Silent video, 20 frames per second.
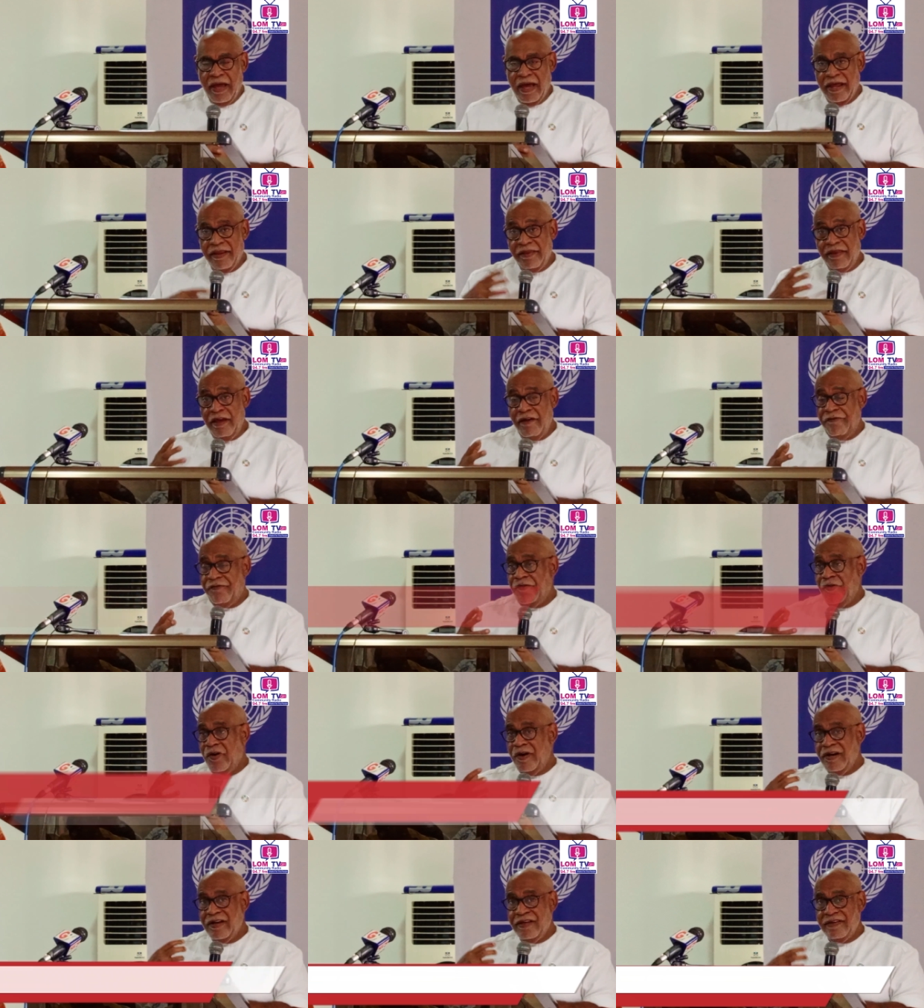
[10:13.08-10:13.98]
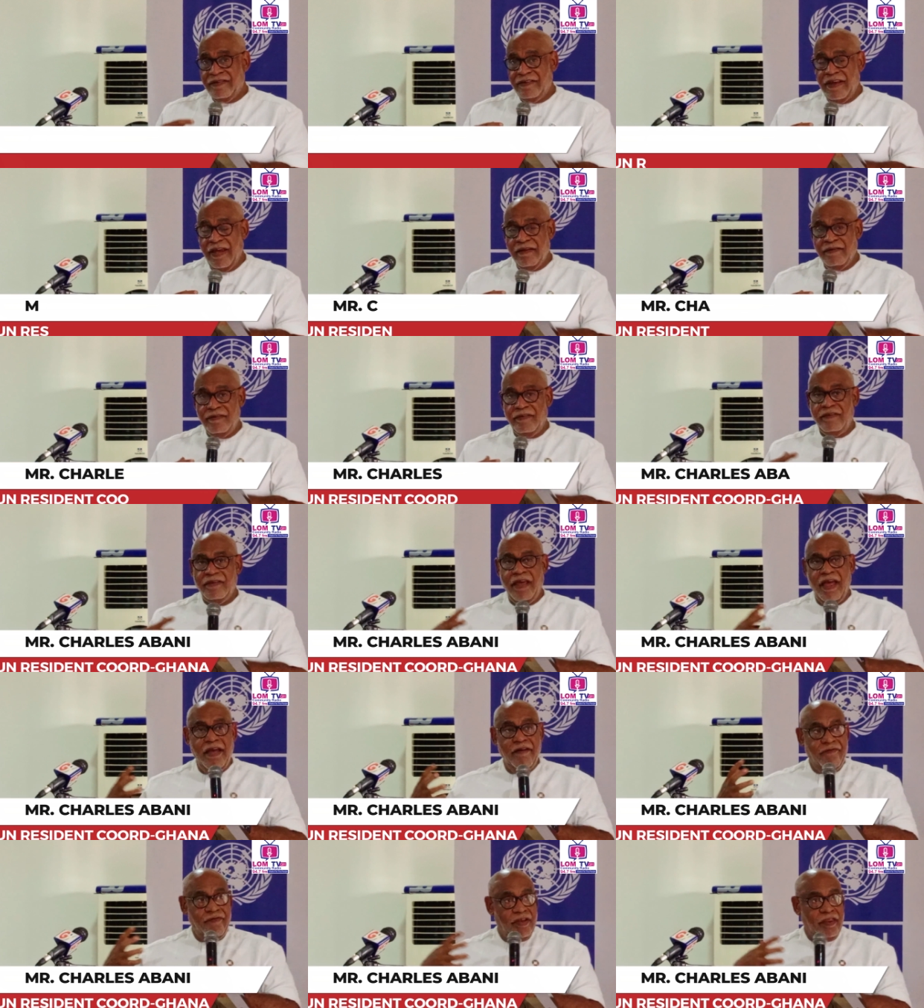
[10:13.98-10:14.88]
And therefore, in a sense,
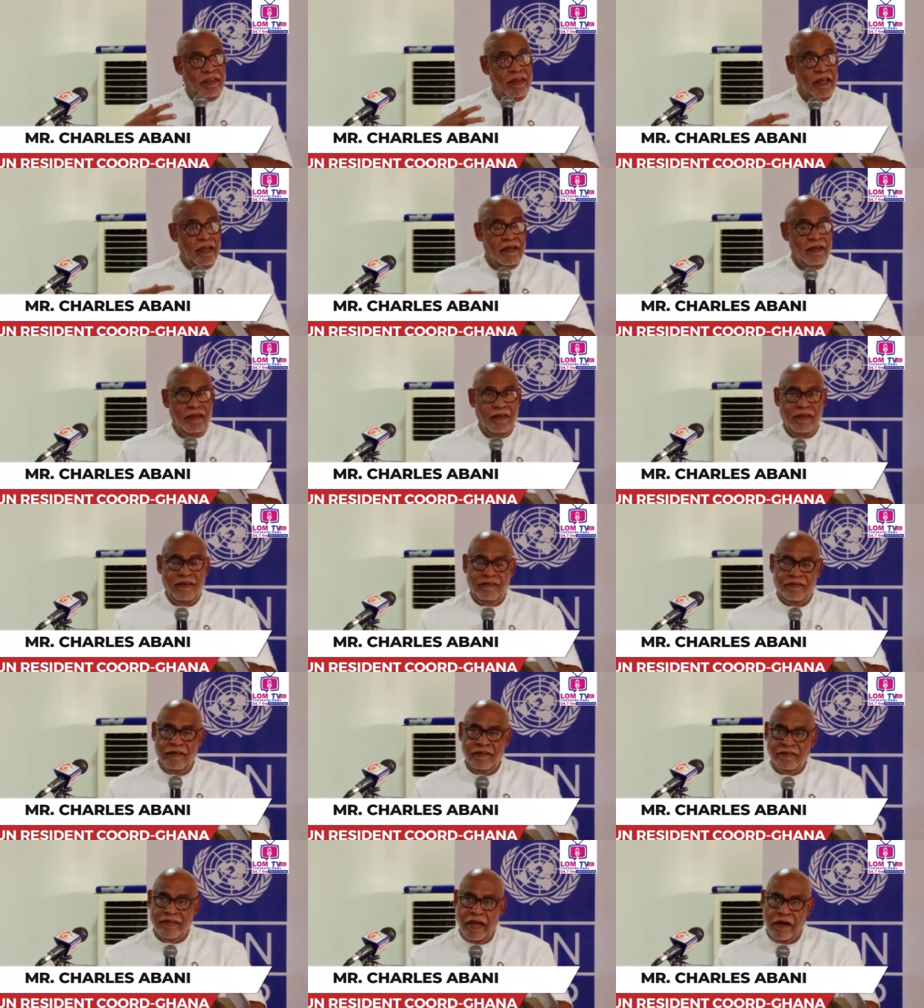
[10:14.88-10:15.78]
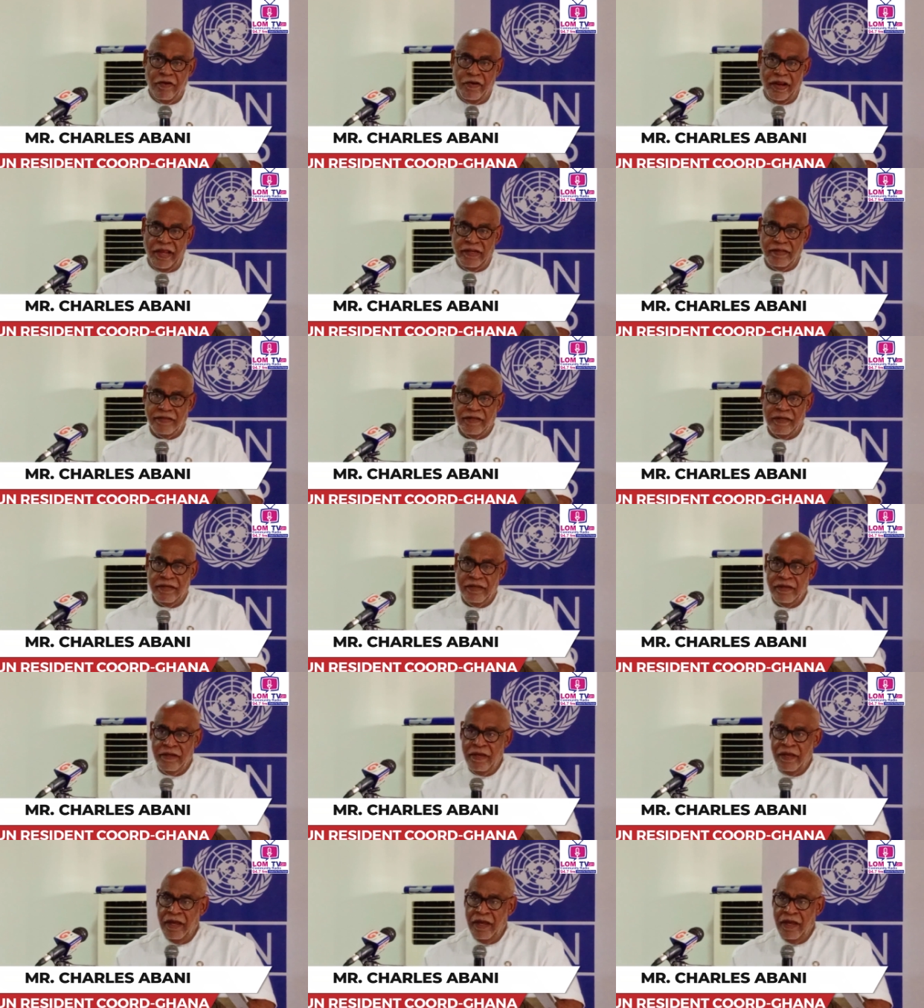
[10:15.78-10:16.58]
everything is interconnected.